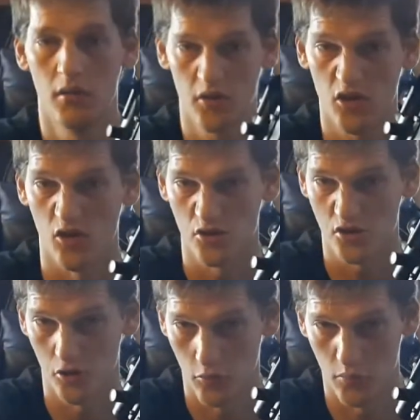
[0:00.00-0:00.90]
got
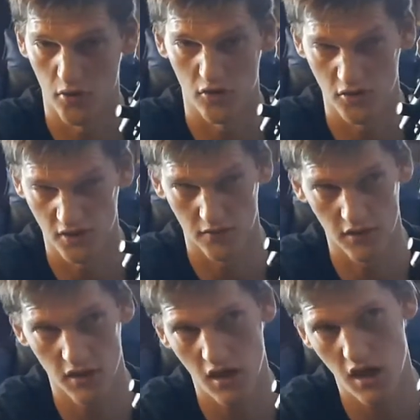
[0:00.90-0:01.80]
shot because of
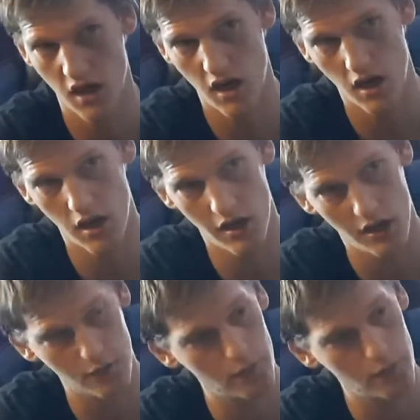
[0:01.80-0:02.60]
it, and